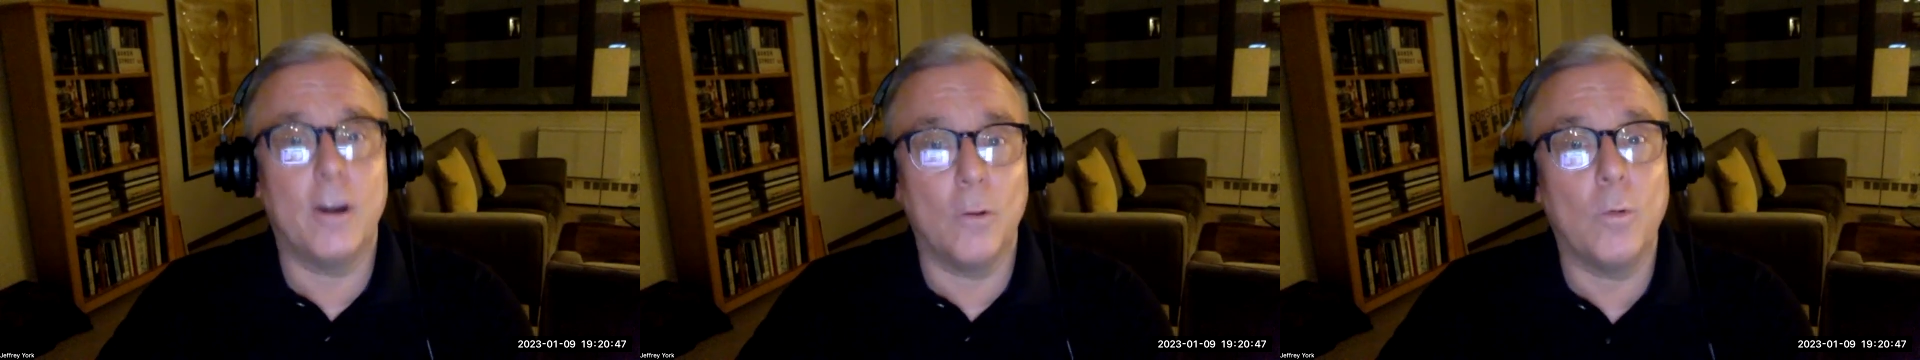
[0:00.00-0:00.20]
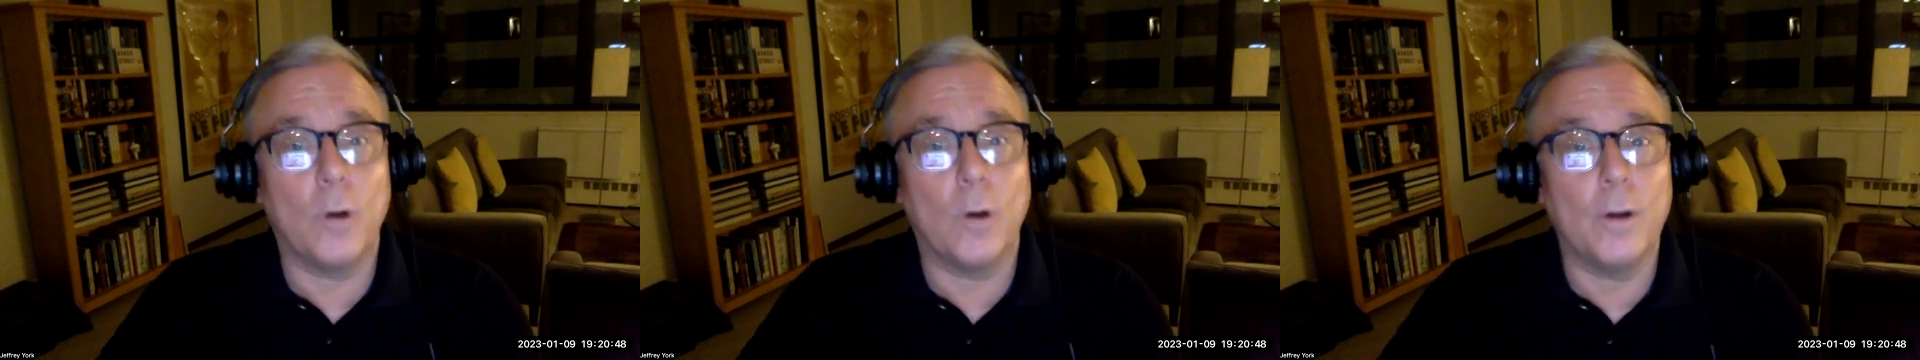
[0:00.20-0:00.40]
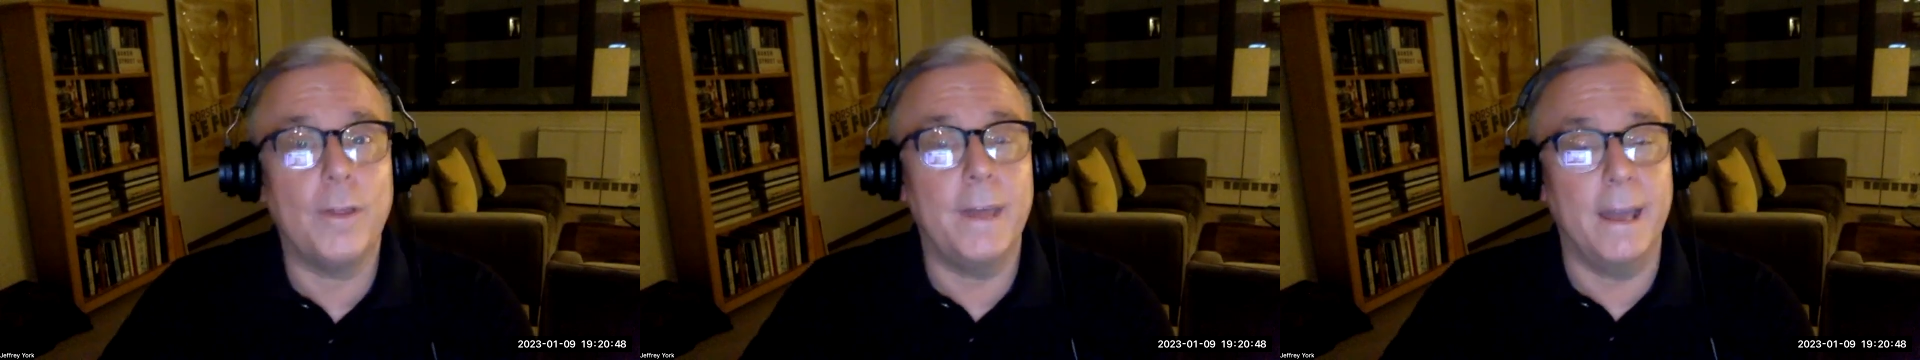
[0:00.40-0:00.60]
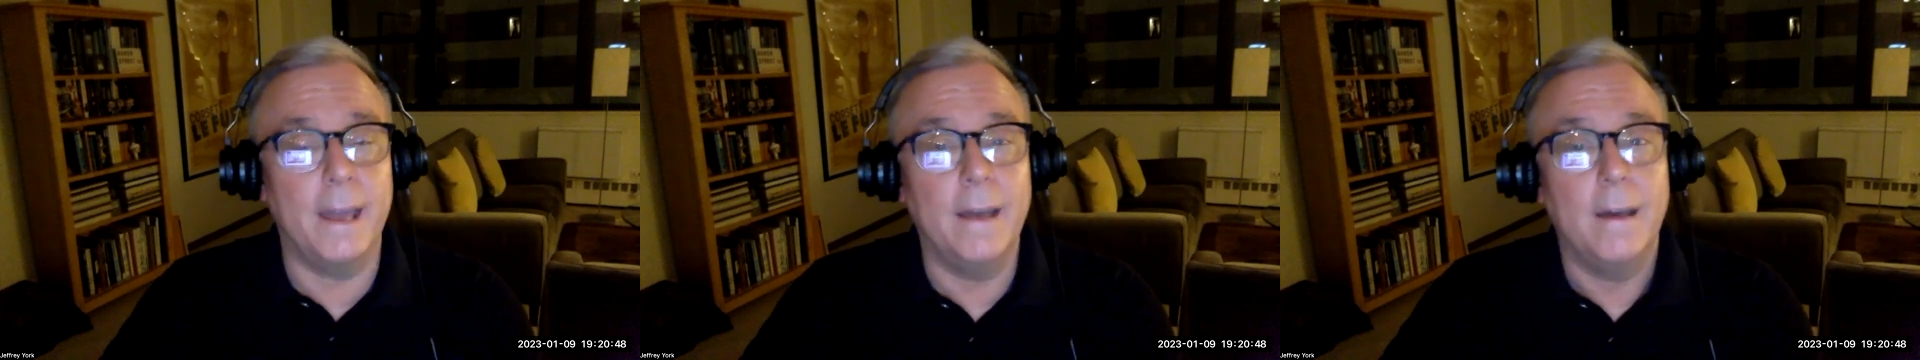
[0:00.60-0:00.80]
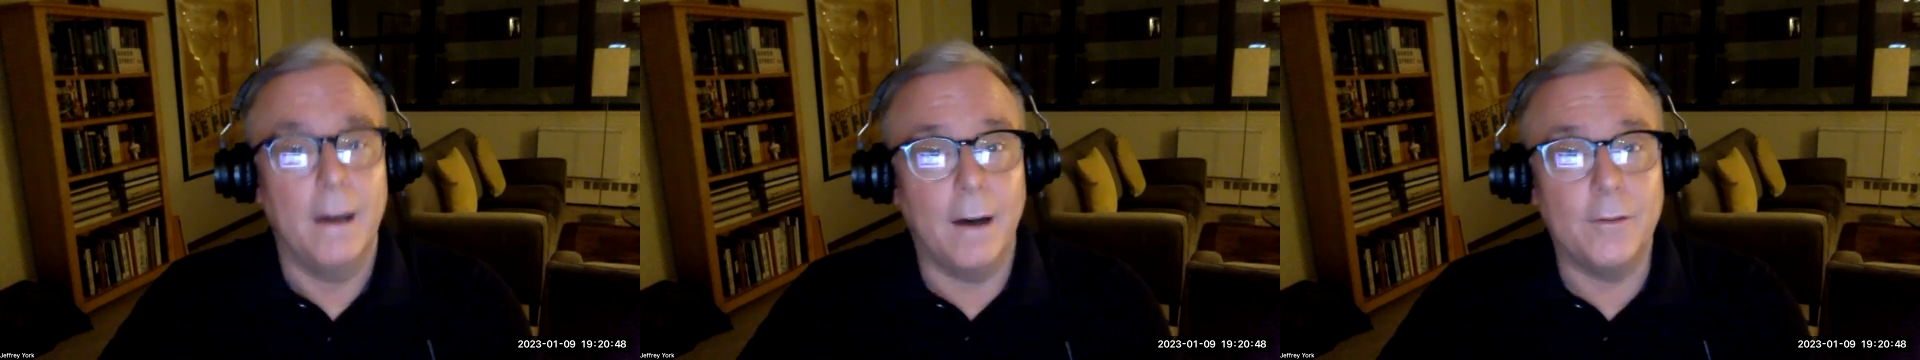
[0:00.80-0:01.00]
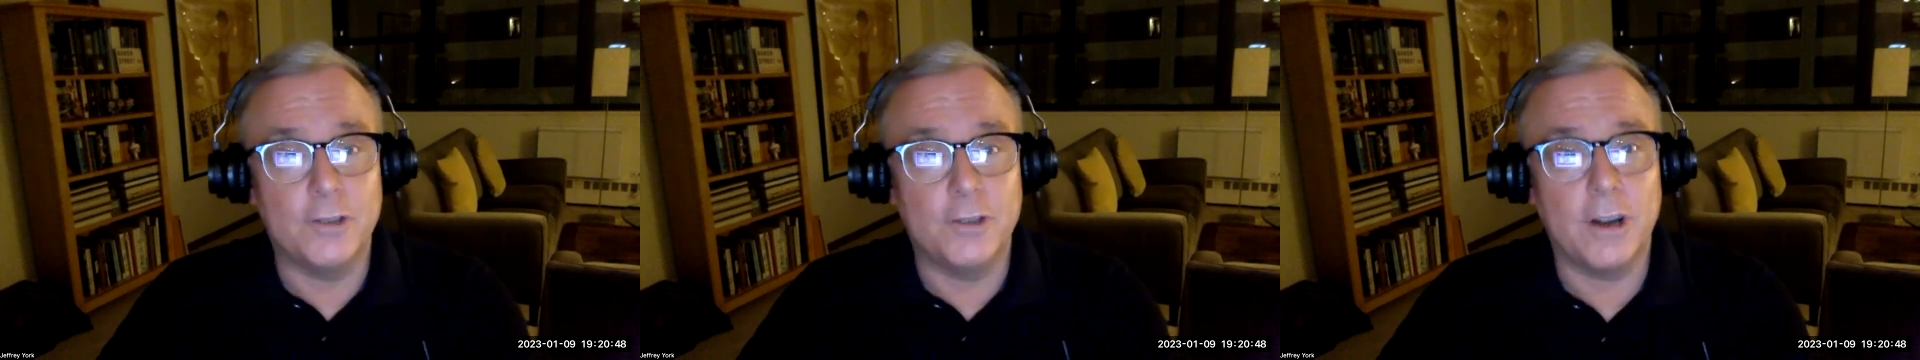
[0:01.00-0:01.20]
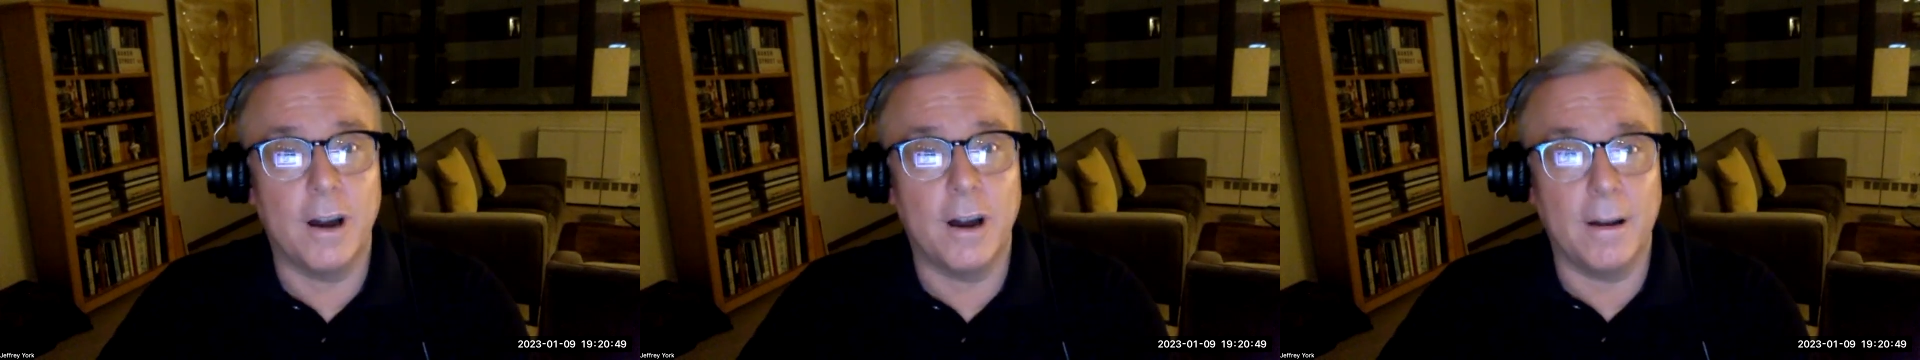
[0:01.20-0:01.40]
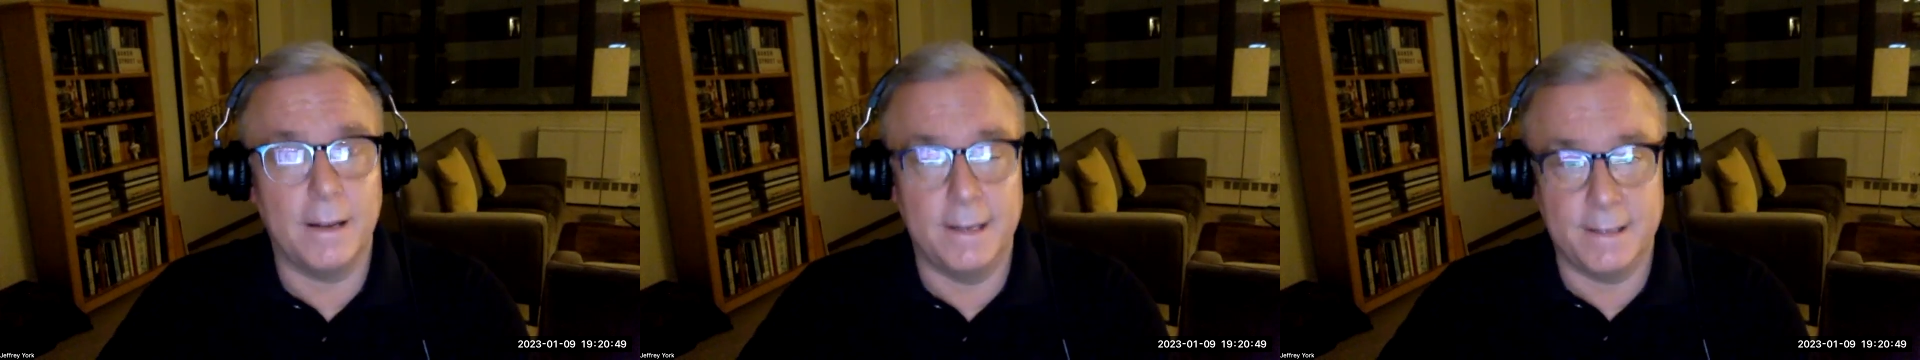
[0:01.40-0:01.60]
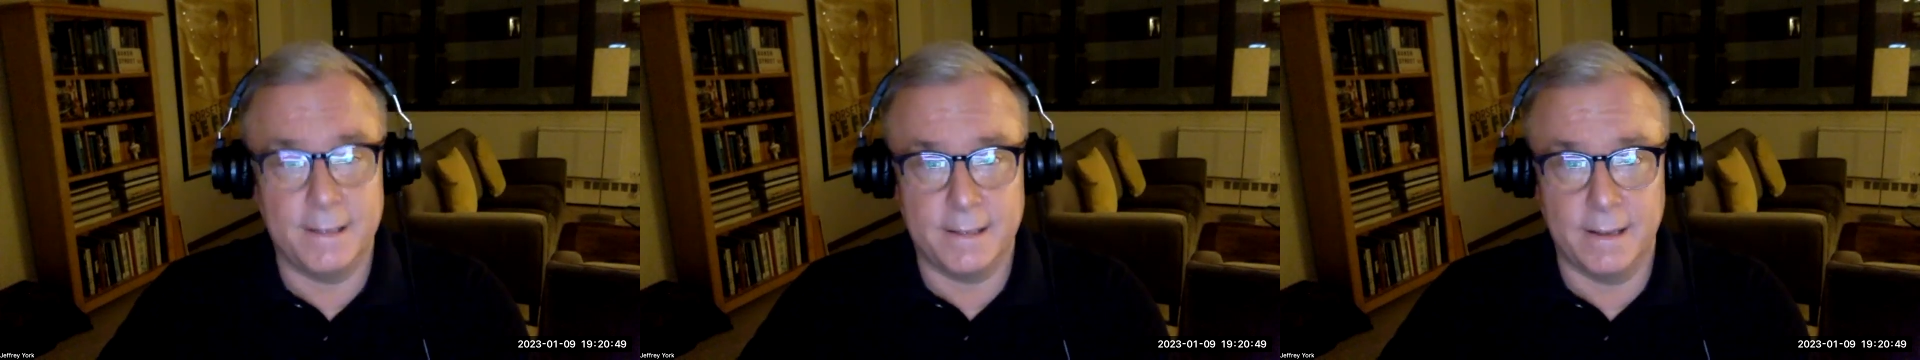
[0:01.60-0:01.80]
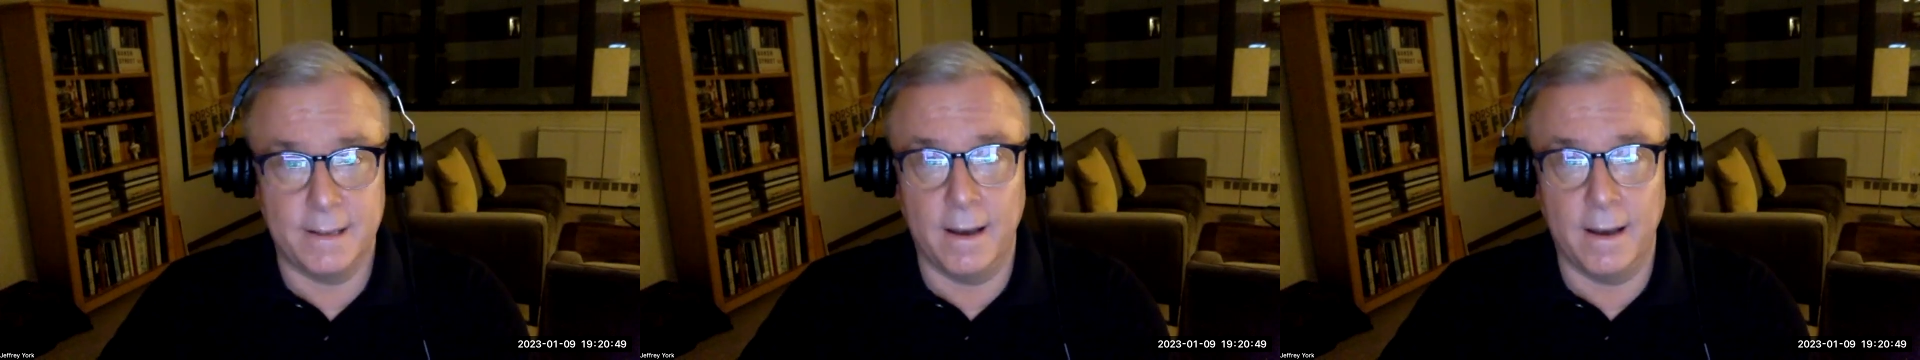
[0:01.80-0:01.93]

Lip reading: worthy of Charlie's